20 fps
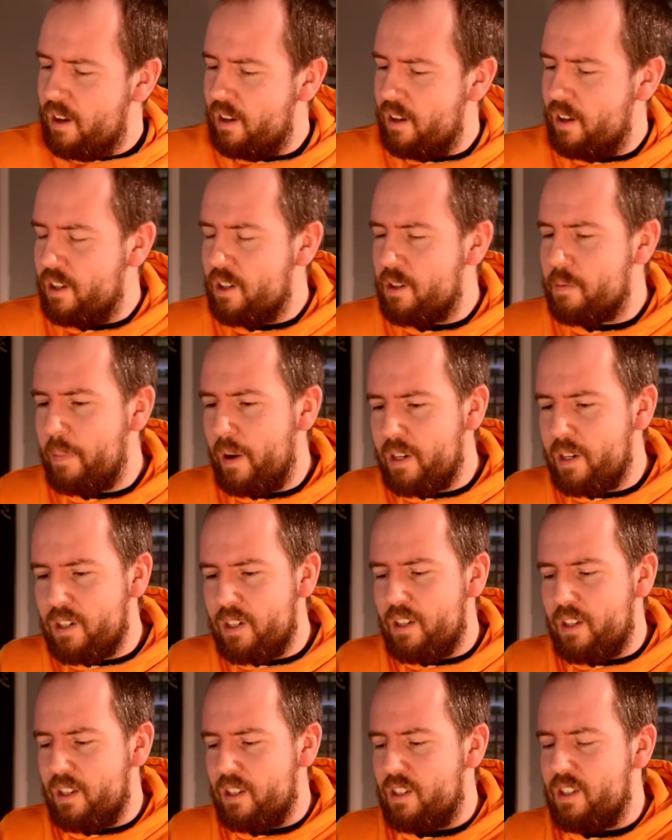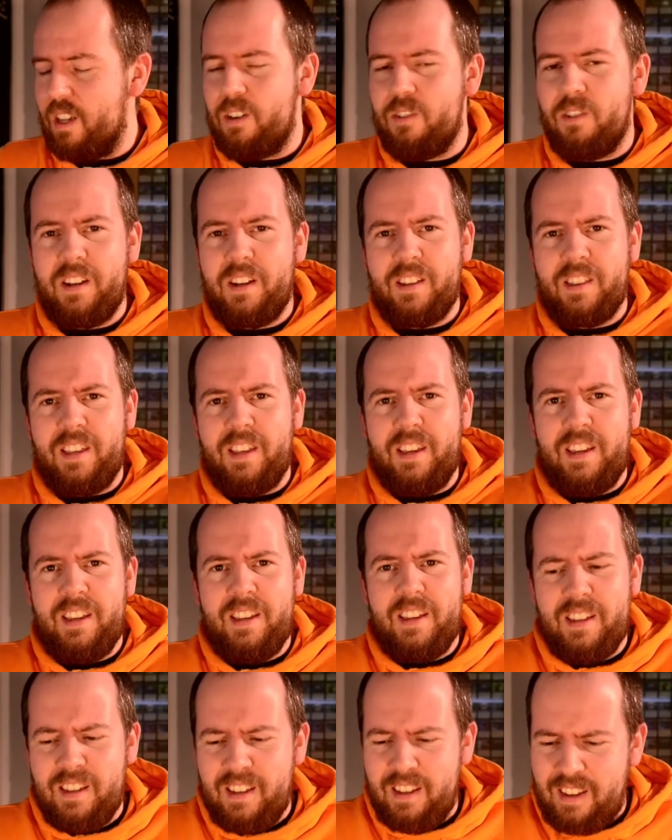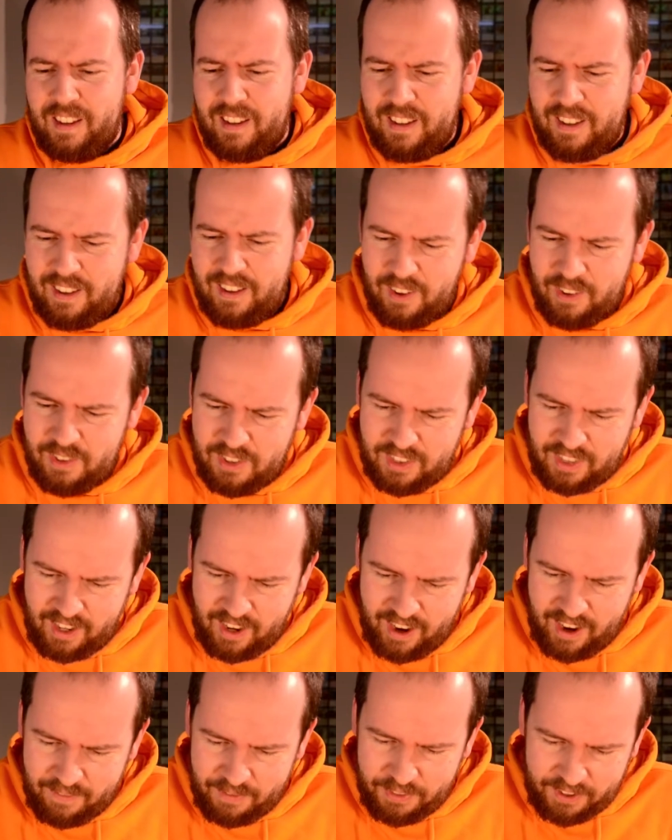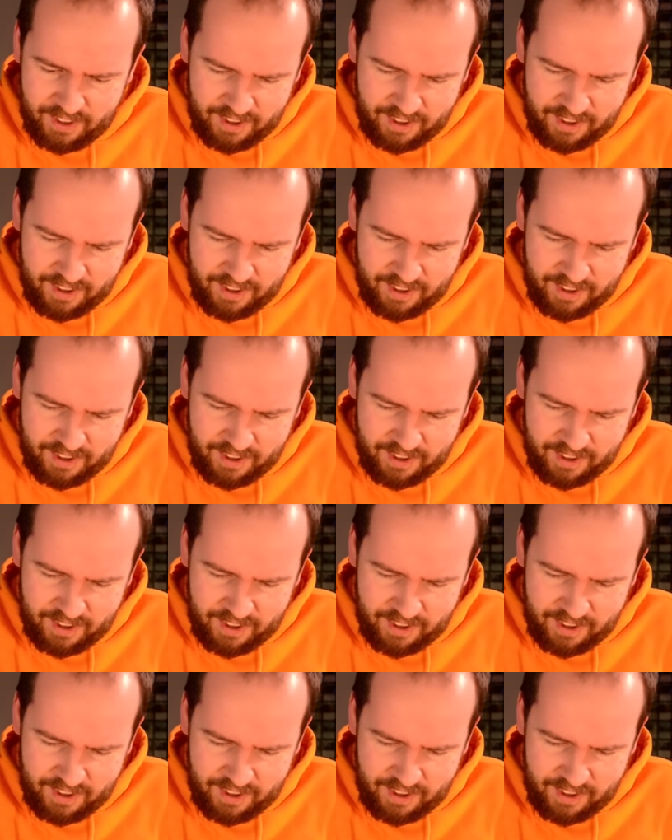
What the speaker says: Especially considering the under the arm thing.